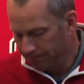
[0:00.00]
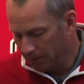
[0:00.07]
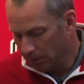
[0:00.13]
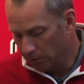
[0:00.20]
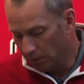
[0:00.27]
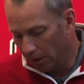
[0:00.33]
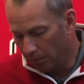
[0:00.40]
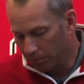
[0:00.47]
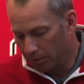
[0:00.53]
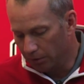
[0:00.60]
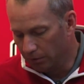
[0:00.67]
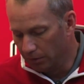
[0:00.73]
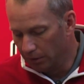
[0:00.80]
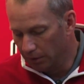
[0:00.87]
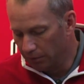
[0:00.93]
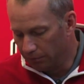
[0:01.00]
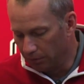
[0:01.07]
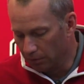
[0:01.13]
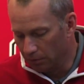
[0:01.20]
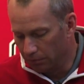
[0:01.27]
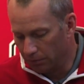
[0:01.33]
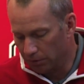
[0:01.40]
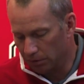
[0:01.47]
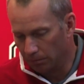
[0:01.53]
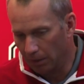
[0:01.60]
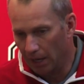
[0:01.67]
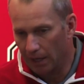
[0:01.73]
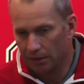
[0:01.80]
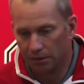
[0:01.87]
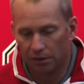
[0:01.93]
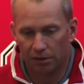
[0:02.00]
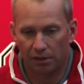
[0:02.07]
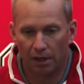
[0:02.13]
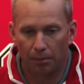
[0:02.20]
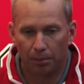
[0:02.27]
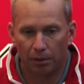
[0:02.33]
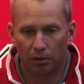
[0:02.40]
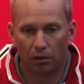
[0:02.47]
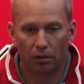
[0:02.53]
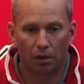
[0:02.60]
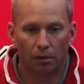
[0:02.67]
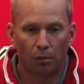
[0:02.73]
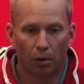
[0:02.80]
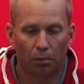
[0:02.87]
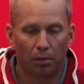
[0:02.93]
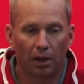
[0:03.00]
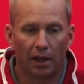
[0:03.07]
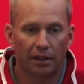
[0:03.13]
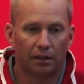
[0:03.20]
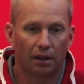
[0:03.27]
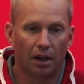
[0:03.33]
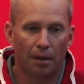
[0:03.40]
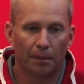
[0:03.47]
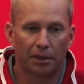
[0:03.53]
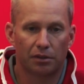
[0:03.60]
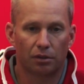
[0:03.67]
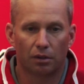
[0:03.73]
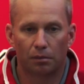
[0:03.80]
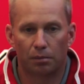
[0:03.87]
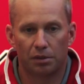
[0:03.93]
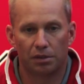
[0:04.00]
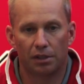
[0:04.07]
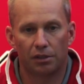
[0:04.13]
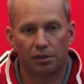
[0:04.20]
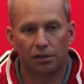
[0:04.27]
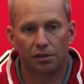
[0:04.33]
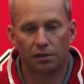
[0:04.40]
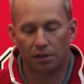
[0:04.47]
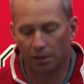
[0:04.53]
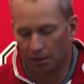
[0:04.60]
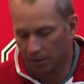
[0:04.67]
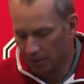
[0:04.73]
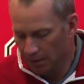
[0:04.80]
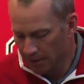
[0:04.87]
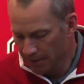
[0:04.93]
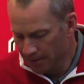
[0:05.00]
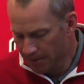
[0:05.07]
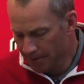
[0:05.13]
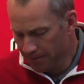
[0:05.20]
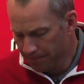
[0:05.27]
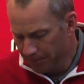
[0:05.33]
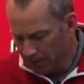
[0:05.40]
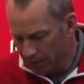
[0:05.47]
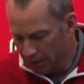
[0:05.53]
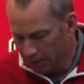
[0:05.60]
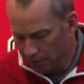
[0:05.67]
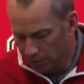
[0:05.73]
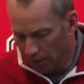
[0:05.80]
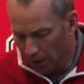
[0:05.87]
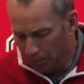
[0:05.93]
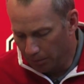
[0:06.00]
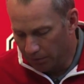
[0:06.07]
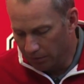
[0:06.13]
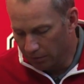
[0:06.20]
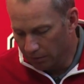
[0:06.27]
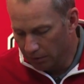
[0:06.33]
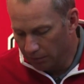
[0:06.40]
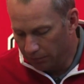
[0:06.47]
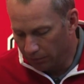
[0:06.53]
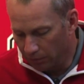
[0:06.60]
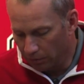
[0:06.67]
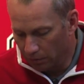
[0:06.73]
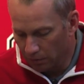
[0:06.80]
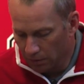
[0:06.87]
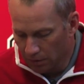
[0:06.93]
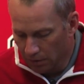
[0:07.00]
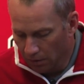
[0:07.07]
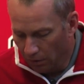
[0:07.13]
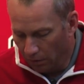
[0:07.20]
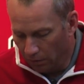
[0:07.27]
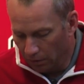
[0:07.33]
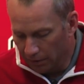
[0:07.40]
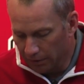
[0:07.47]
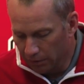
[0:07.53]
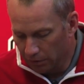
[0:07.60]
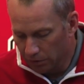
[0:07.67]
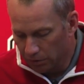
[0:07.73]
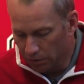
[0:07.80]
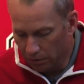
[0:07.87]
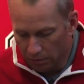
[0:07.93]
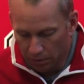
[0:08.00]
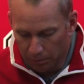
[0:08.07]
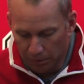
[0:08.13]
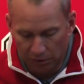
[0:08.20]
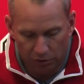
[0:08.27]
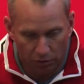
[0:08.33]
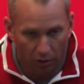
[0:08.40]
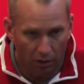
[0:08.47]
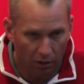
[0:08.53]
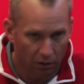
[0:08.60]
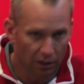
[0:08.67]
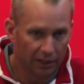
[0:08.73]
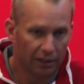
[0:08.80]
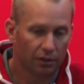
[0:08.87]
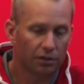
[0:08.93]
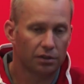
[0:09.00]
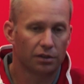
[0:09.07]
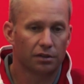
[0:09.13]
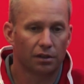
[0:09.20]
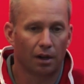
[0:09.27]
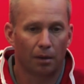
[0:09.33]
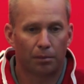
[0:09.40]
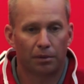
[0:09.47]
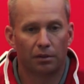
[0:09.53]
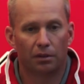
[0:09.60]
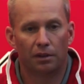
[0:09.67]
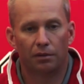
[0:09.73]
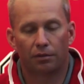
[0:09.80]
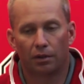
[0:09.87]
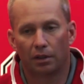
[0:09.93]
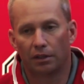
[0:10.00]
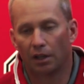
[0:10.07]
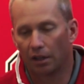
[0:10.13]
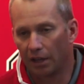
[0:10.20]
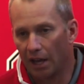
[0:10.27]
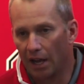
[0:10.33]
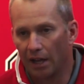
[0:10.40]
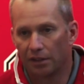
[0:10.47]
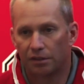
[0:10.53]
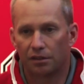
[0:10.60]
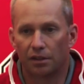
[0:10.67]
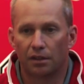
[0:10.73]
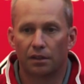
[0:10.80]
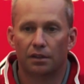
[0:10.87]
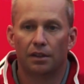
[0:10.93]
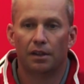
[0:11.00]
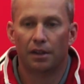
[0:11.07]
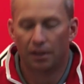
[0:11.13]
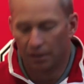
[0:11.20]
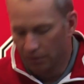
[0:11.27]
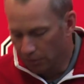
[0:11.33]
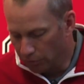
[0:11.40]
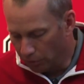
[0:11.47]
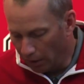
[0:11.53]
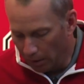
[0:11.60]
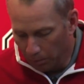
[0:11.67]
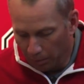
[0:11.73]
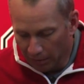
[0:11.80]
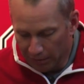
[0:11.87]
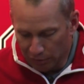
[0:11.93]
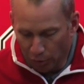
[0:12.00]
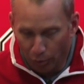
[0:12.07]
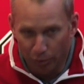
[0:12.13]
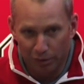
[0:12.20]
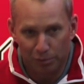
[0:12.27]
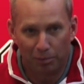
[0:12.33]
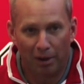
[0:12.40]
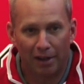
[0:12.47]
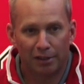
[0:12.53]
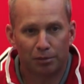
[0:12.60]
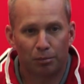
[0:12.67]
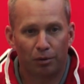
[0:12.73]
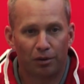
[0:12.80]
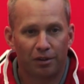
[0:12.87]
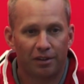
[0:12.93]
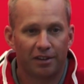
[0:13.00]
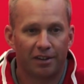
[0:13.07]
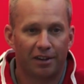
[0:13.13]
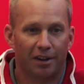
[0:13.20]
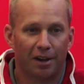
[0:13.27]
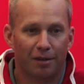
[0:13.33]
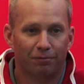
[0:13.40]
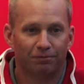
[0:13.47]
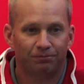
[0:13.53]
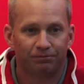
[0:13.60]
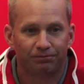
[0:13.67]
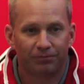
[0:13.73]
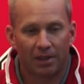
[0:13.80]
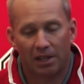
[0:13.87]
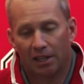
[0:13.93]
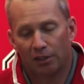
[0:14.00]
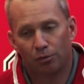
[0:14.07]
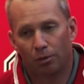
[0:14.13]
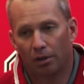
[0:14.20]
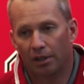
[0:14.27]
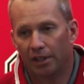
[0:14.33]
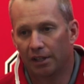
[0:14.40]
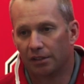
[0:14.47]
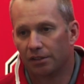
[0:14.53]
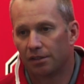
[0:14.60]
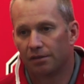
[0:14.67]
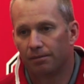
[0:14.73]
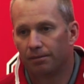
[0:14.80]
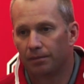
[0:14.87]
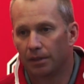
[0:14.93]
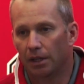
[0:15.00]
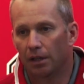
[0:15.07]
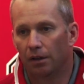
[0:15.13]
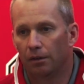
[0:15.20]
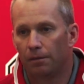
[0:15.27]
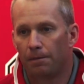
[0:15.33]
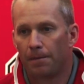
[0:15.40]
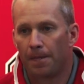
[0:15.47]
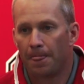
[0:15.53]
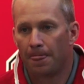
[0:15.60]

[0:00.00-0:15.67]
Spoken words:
It's an opportunity for some guys to step into a little more playing time at certain positions, and it's an opportunity for our leaders to be stronger leaders. It's an opportunity for our young guys to try to play as old as possible, and that's what it is. You know,